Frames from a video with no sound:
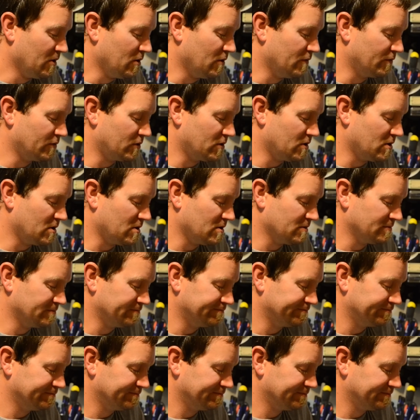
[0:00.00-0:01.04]
Overall,
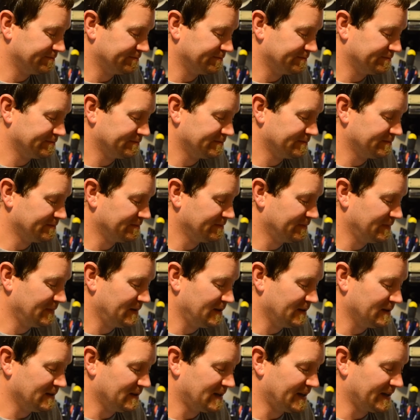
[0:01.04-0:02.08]

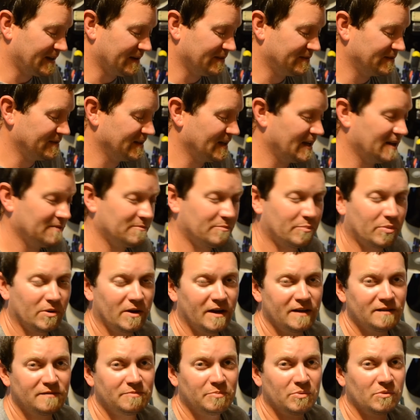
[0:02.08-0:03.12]
like I said,
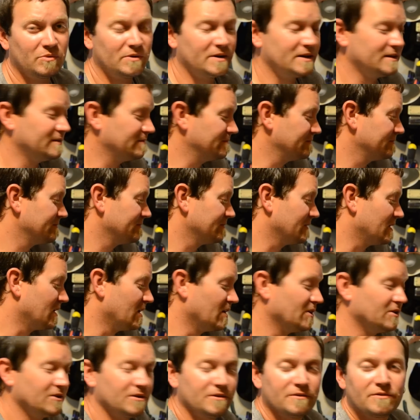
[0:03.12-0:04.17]
price point,
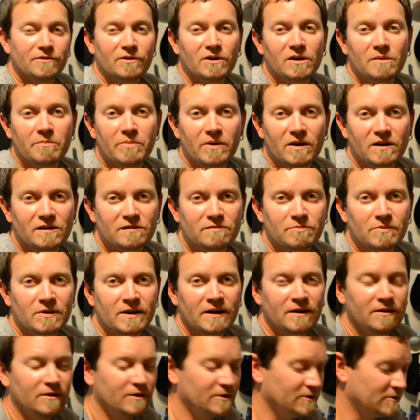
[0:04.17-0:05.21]
$130
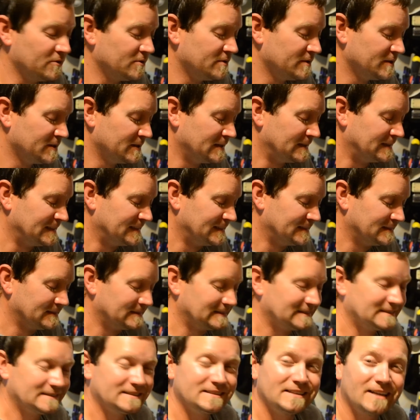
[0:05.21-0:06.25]
brand new.
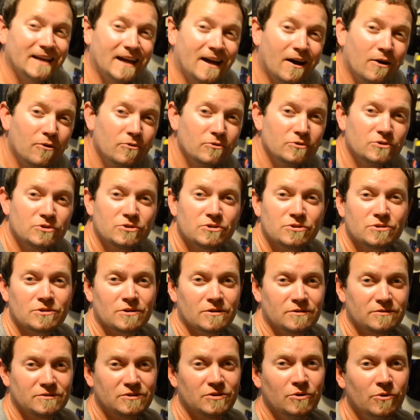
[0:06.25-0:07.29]
Ouch,
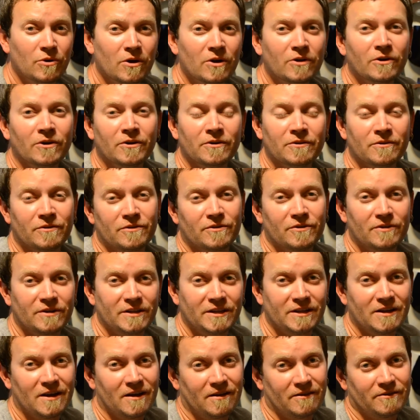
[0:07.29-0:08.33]

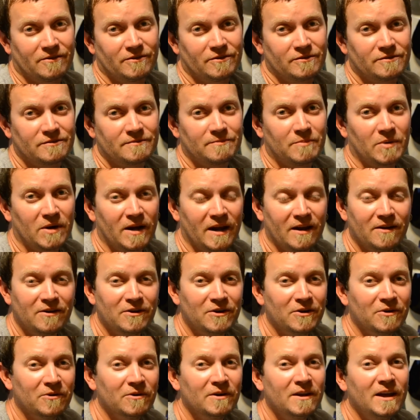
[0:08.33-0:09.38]
$230 brand
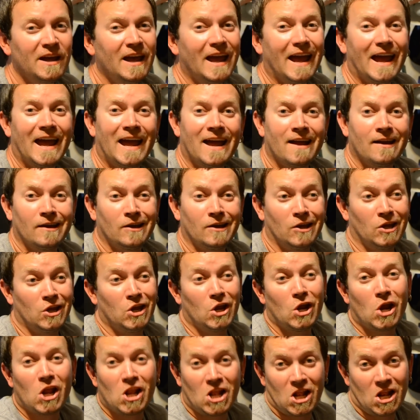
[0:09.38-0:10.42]
new. And
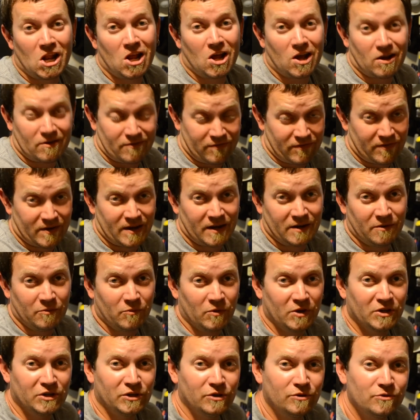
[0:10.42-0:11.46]
good luck finding
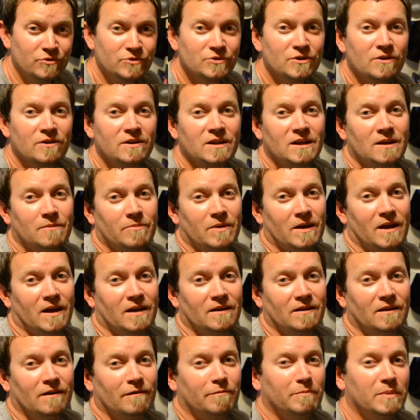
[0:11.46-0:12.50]
one used on eBay.
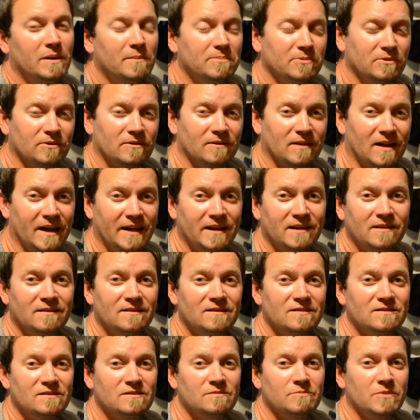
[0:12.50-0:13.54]
If people are liking
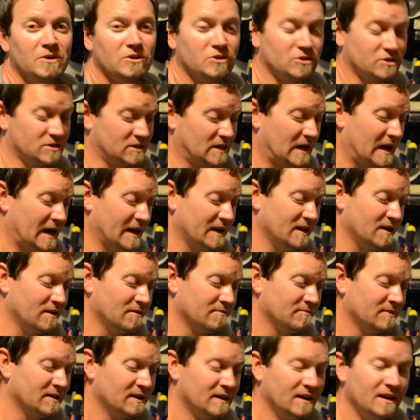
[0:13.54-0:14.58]
this as much as I
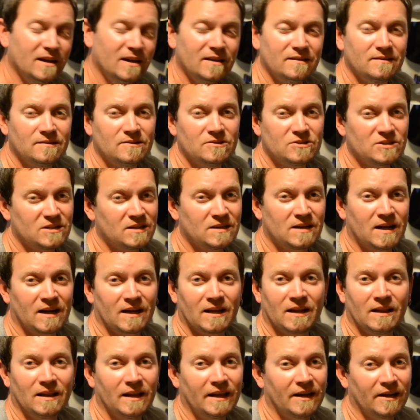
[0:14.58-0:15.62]
am, they're just not
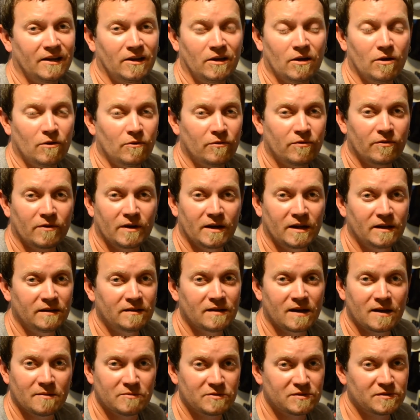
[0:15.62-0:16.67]
going to let it go for any
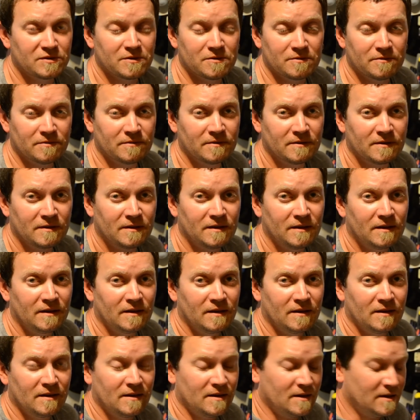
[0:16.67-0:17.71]
time soon.
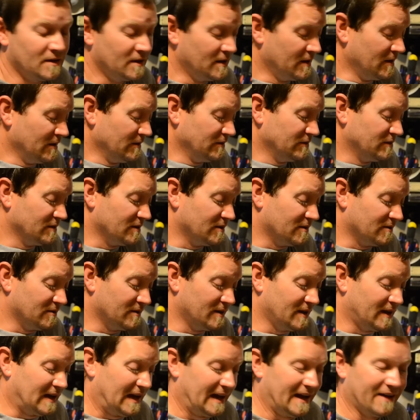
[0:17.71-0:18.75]
So
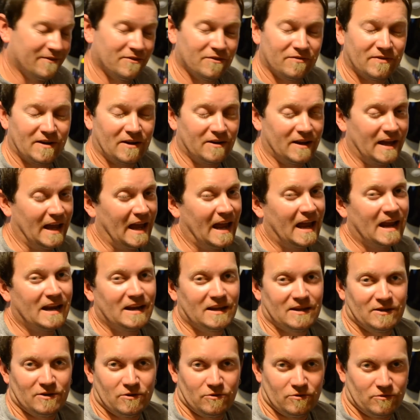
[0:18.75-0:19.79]
I haven't found
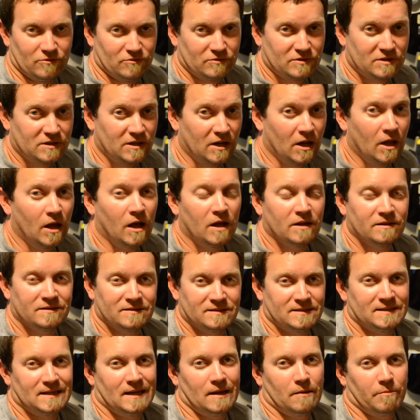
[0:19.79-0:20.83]
any used, none,
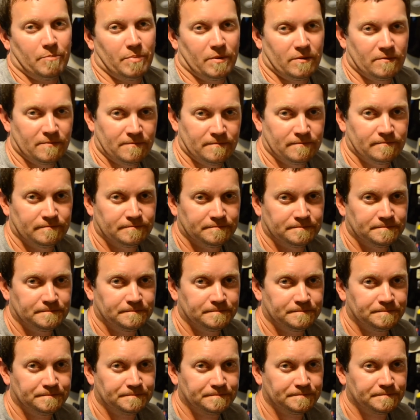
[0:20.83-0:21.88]
zip.
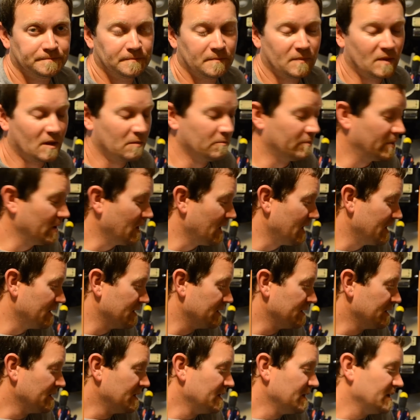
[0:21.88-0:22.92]
But
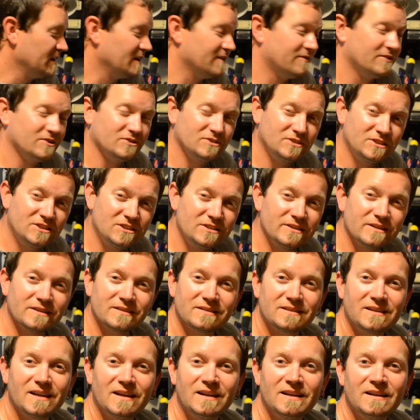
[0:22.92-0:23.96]
if you're
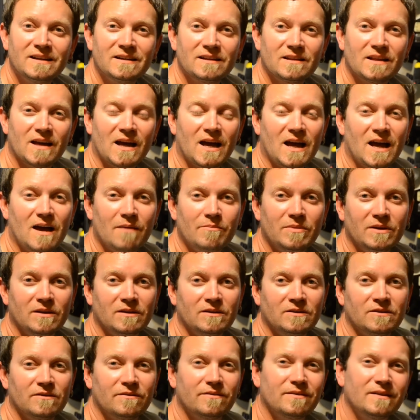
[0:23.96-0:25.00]
just getting into the hobby
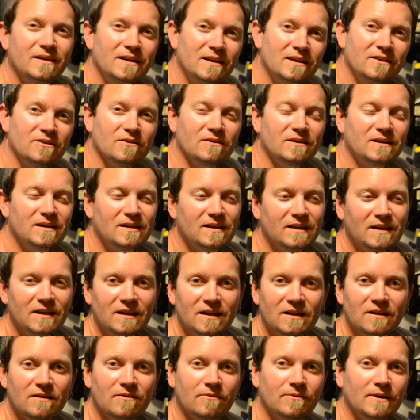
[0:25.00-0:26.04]
and you're thinking you're
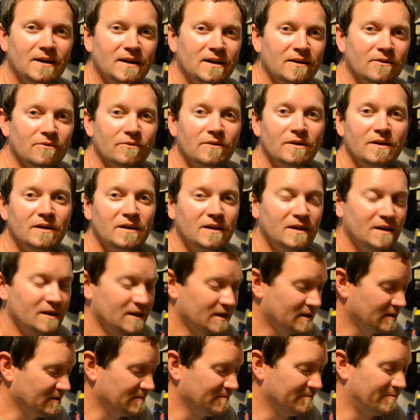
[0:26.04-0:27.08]
kicking it around,
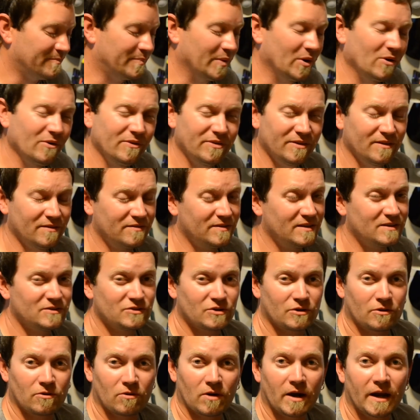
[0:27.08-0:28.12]
both of these are
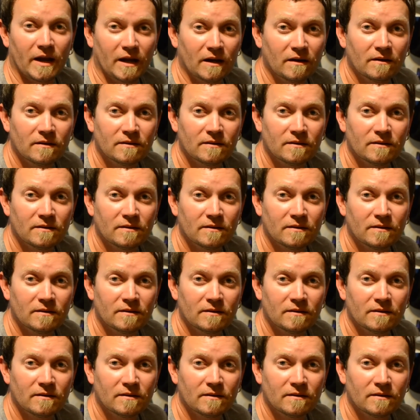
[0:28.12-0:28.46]
great.